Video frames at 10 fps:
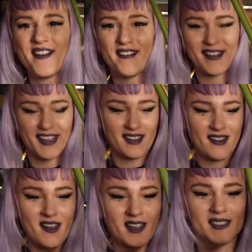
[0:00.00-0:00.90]
Okay,
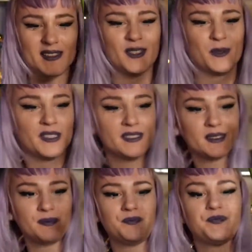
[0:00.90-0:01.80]
so
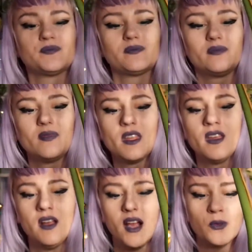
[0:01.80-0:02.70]
anyways,
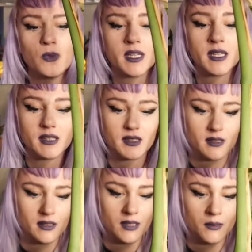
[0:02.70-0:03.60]
I
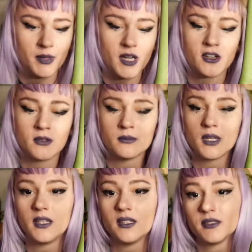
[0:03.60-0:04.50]
wanted the bottom
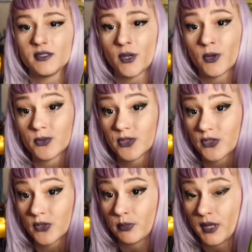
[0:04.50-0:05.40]
node
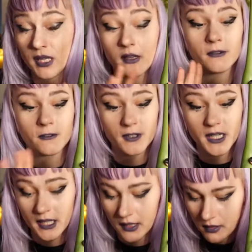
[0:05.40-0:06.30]
to be
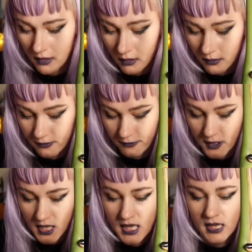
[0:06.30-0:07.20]
free of
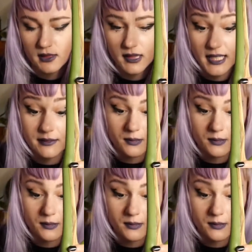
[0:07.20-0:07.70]
leaves